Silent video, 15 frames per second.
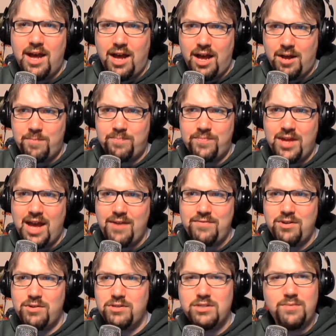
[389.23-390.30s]

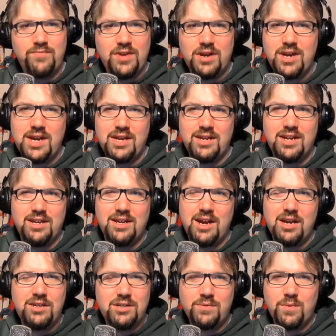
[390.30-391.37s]
I've noticed some very
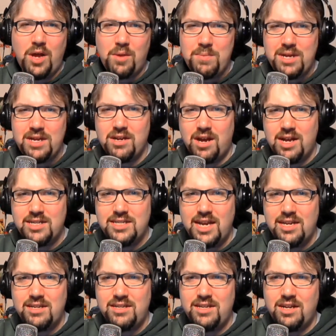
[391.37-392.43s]
underwhelming
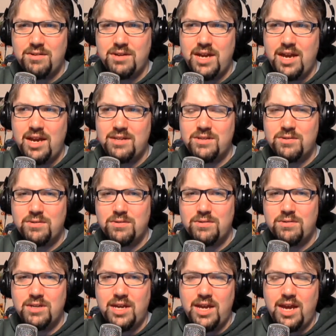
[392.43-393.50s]
content, hey, it's
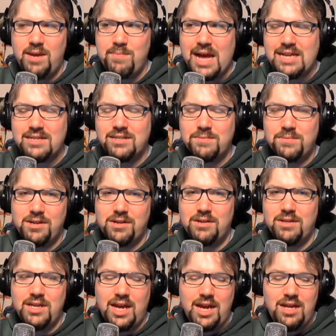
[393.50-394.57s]
cold. Hey,
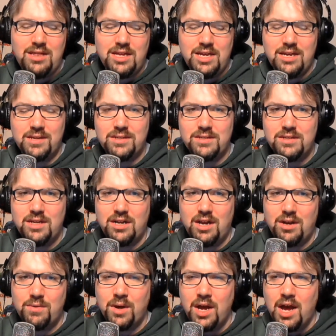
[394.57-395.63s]
basketball. Hey, this,
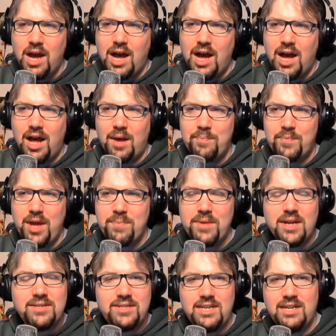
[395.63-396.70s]
I'm
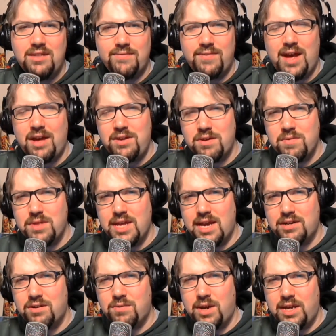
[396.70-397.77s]
not seeing the value in
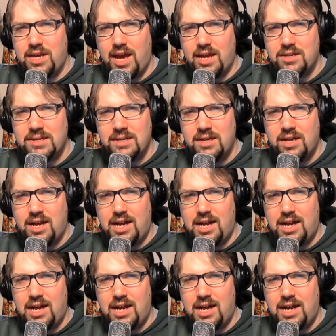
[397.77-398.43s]
that quite yet.